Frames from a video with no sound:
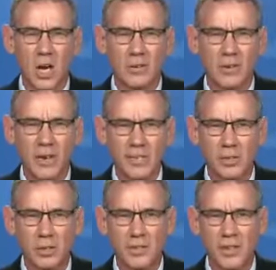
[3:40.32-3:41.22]
over any
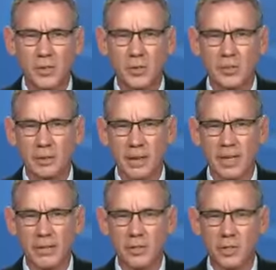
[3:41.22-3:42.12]
sort of internal
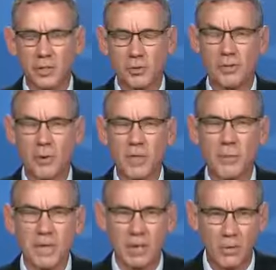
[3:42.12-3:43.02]
debate over judicial
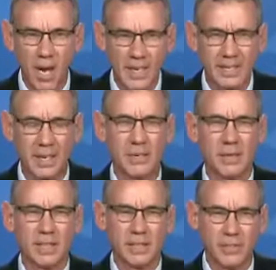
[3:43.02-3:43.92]
reform. There'll be a right
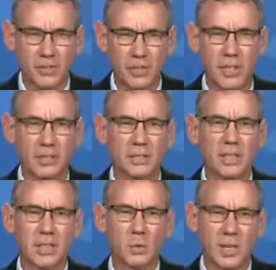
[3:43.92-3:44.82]
time in the future
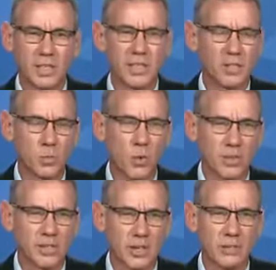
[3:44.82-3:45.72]
once this
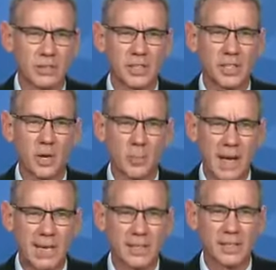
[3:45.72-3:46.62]
war is over to go
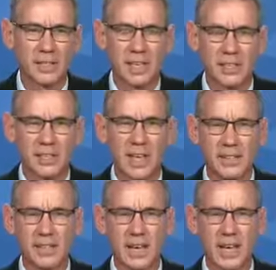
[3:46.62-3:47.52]
back and discuss
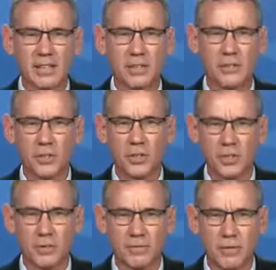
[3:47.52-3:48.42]
the ins and outs of
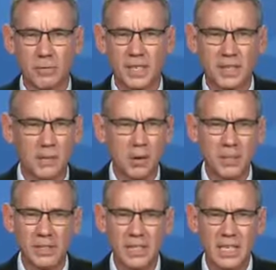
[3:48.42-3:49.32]
judicial reform. But at the
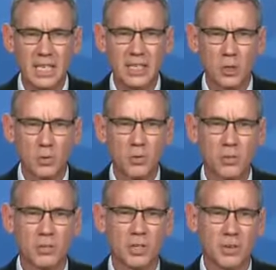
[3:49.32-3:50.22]
moment,
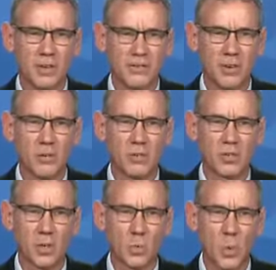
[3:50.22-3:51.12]
crucial that we
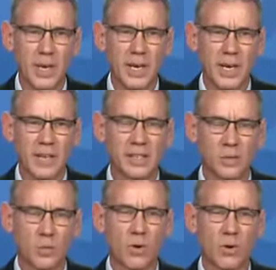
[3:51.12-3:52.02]
focus on winning
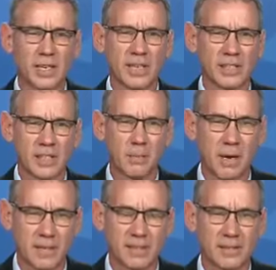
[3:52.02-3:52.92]
this war against
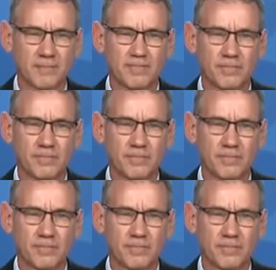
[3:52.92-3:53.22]
Hamas.